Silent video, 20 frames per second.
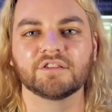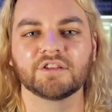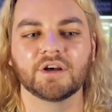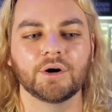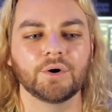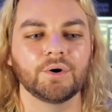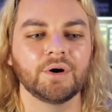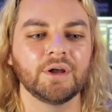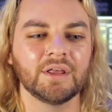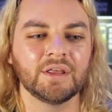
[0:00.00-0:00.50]

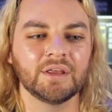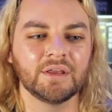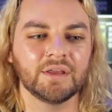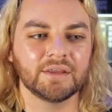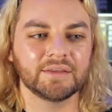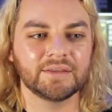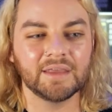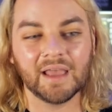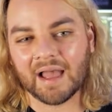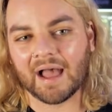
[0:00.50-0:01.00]
So
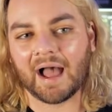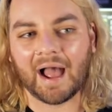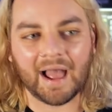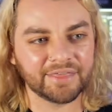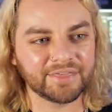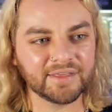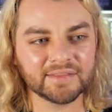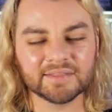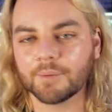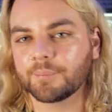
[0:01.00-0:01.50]
yeah, I
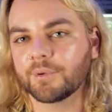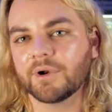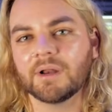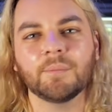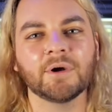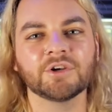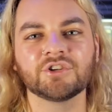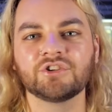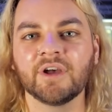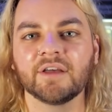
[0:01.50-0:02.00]
think that pretty
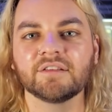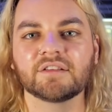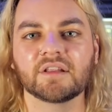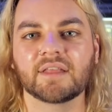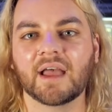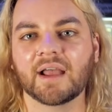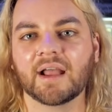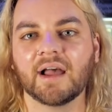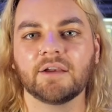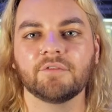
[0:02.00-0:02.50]
much does it.
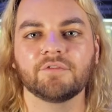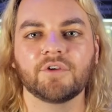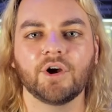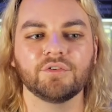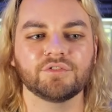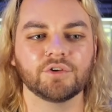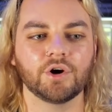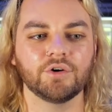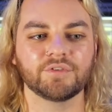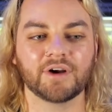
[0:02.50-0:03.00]
That kind of
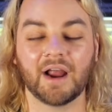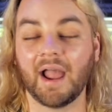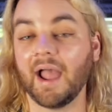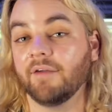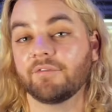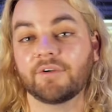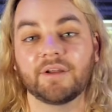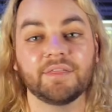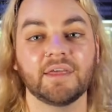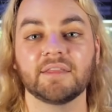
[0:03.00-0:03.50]
goes over
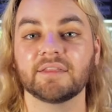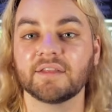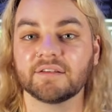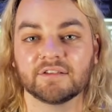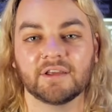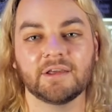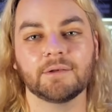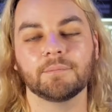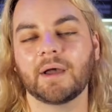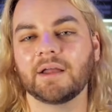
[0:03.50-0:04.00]
everything that's
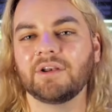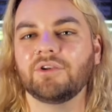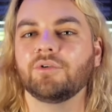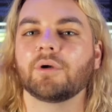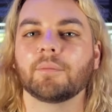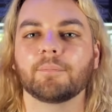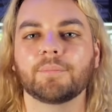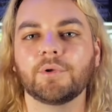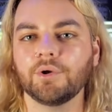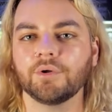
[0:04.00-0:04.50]
in my new
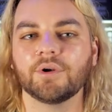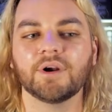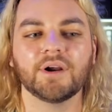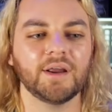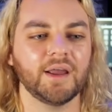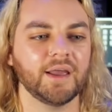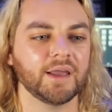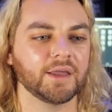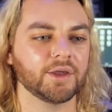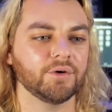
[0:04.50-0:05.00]
computer.
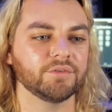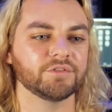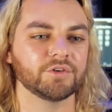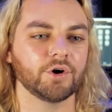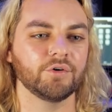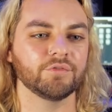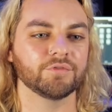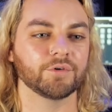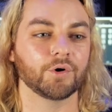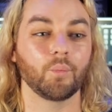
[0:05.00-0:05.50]
It goes
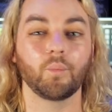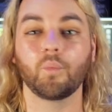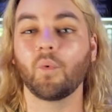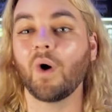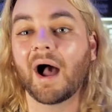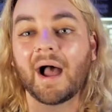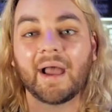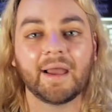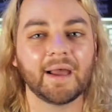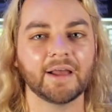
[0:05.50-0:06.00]
over
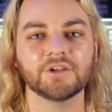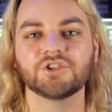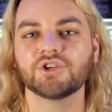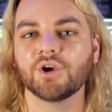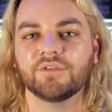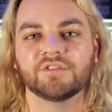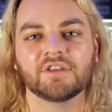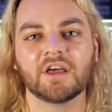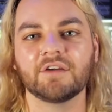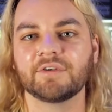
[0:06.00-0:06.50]
why I
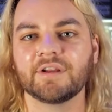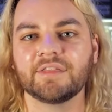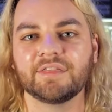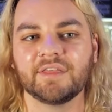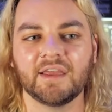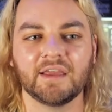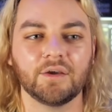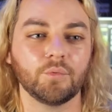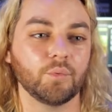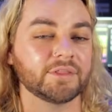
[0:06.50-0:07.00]
chose
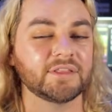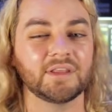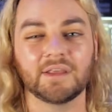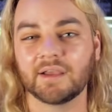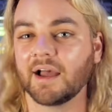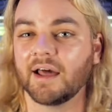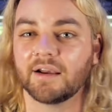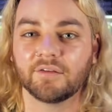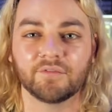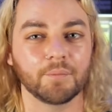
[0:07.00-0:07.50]
everything, what the
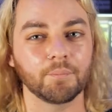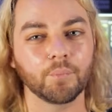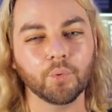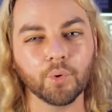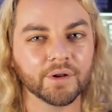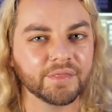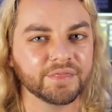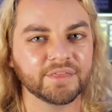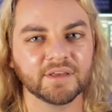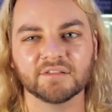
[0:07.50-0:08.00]
kind of
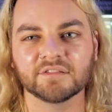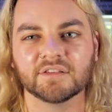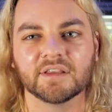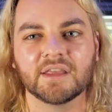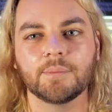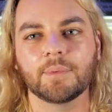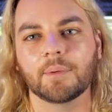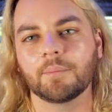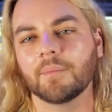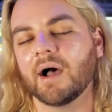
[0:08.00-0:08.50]
important things to
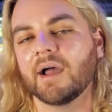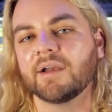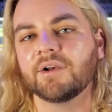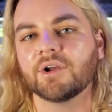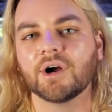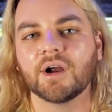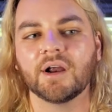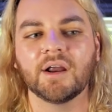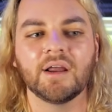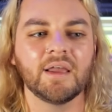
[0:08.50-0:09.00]
keep in mind
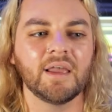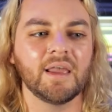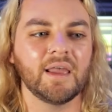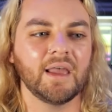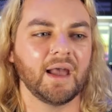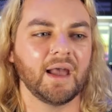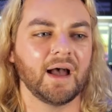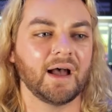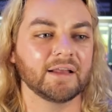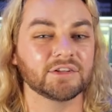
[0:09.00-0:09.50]
are,
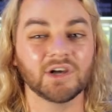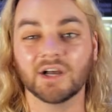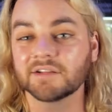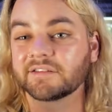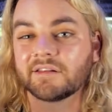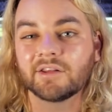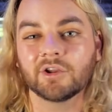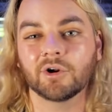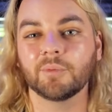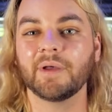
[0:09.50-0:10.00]
I talked
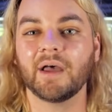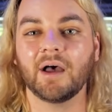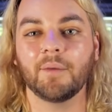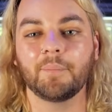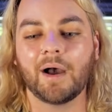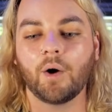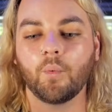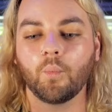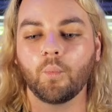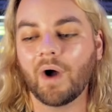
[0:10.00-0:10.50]
a little bit
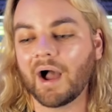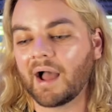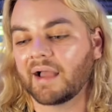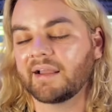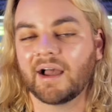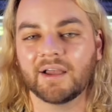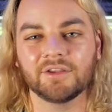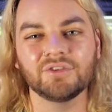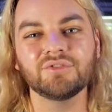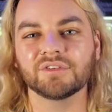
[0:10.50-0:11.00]
about why
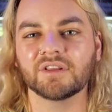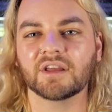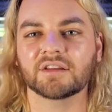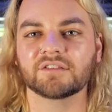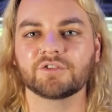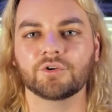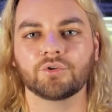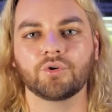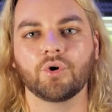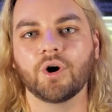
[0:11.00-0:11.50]
I use
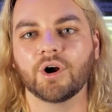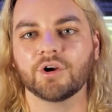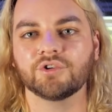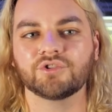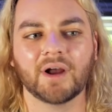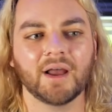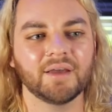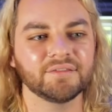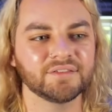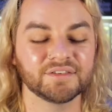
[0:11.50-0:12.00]
external hard
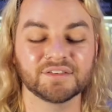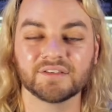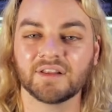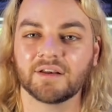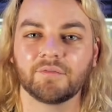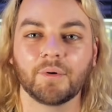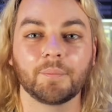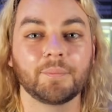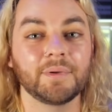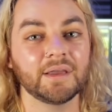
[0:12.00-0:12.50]
drives instead
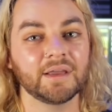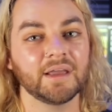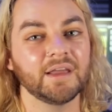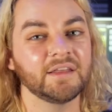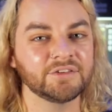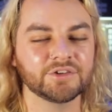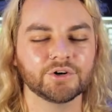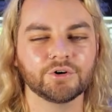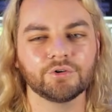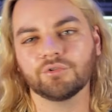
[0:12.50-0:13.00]
of a big
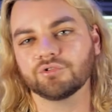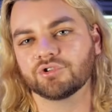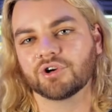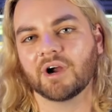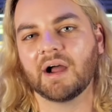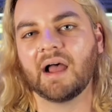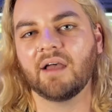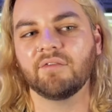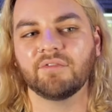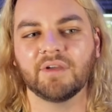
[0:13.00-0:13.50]
internal
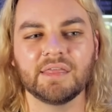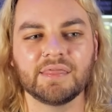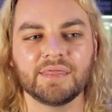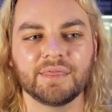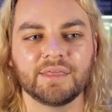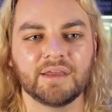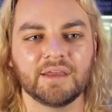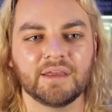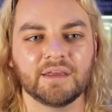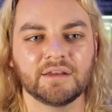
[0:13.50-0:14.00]
drive, and
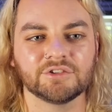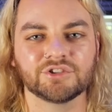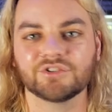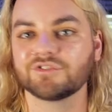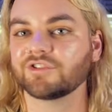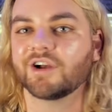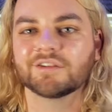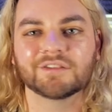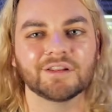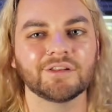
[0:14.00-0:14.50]
then just
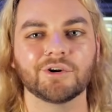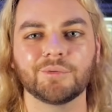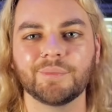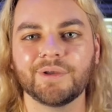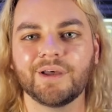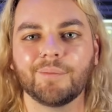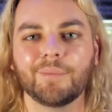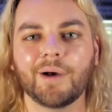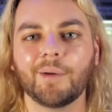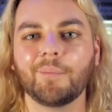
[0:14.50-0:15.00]
talked a little bit
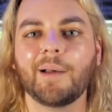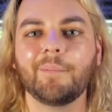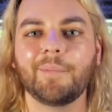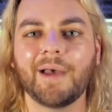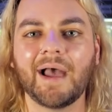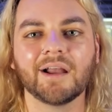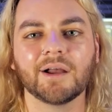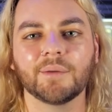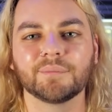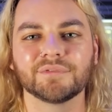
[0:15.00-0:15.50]
about my
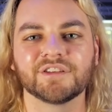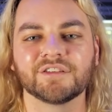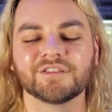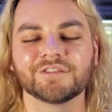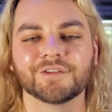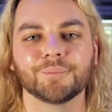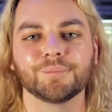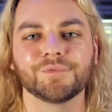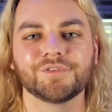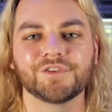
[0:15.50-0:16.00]
backup
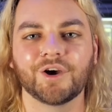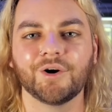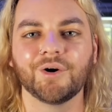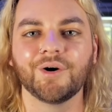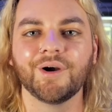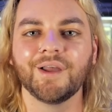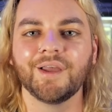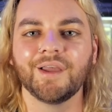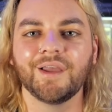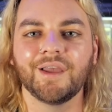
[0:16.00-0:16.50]
system. So
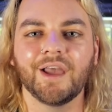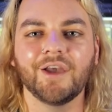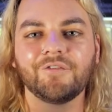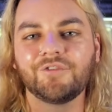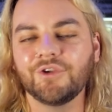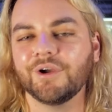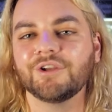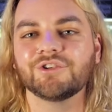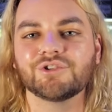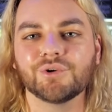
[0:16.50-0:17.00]
if
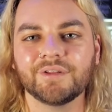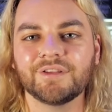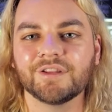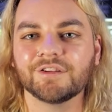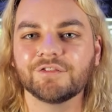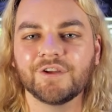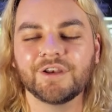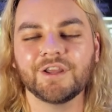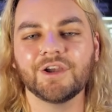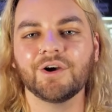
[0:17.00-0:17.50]
you enjoyed this
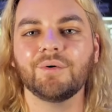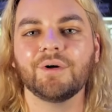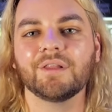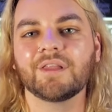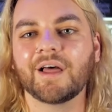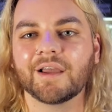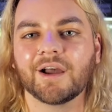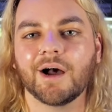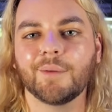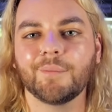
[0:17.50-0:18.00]
video,
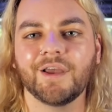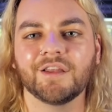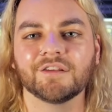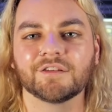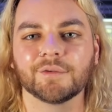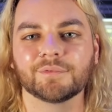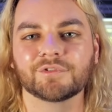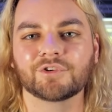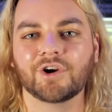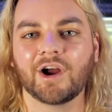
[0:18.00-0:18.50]
like, comment, and
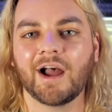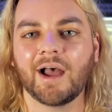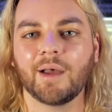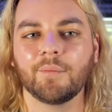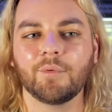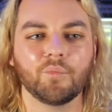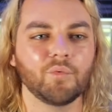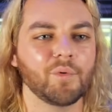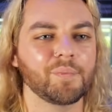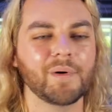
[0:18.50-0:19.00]

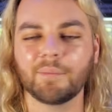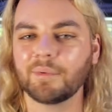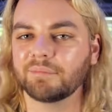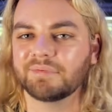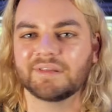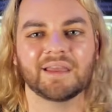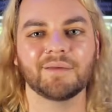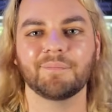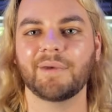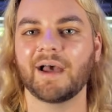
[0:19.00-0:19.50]
subscribe. We'll
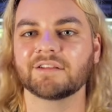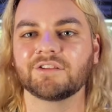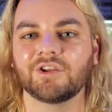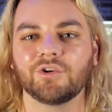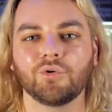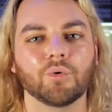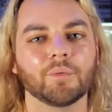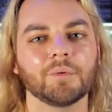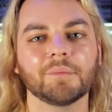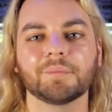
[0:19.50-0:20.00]
probably get back to
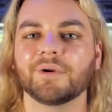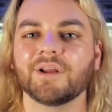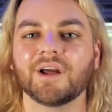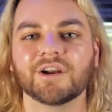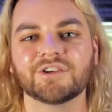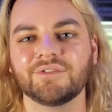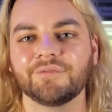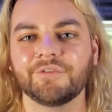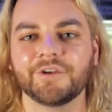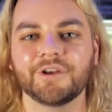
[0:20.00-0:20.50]
normal
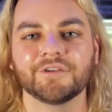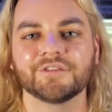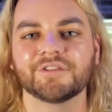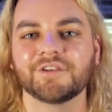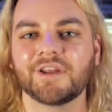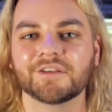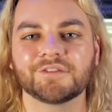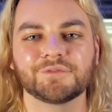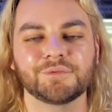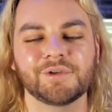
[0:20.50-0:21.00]
production videos
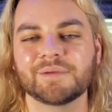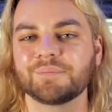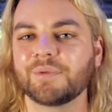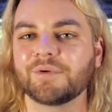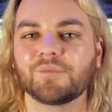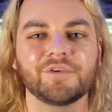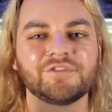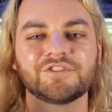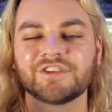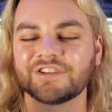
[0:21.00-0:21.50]
next week,
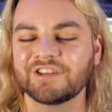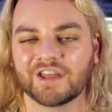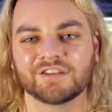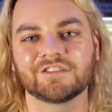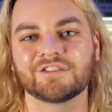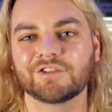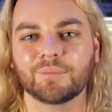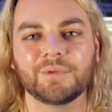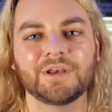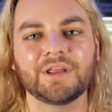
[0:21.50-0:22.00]
but we just had
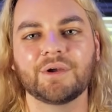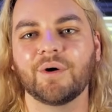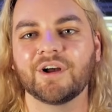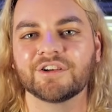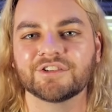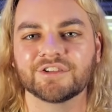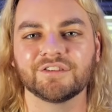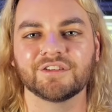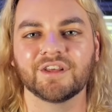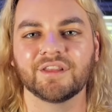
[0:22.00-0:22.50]
so many
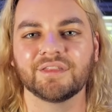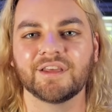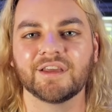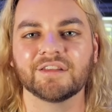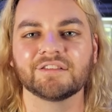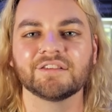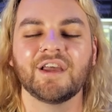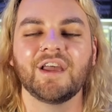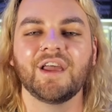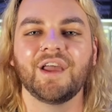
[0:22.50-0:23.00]
questions on this.